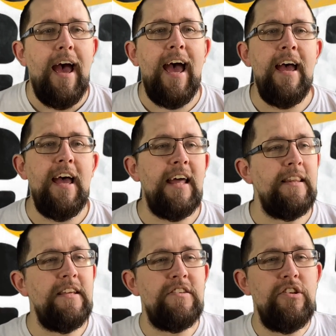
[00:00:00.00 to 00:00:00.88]

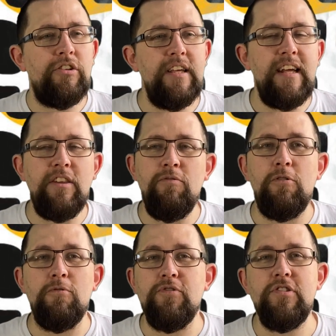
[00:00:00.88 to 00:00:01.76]
And there's nothing in the
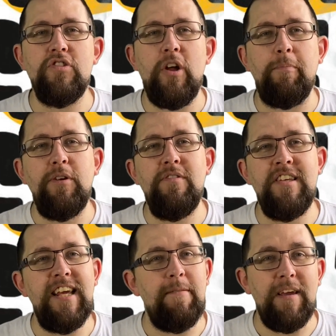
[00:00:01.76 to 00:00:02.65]
rules to stop you
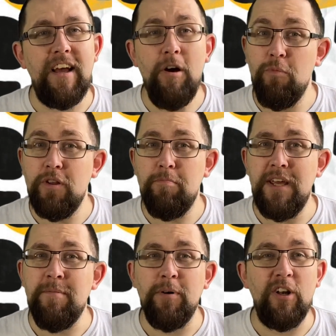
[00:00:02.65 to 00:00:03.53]
teaming up with
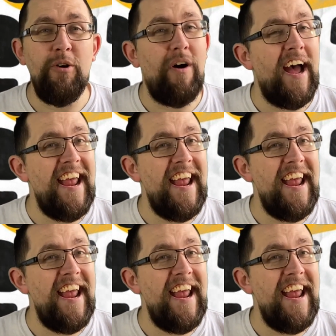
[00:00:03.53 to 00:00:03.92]
people who are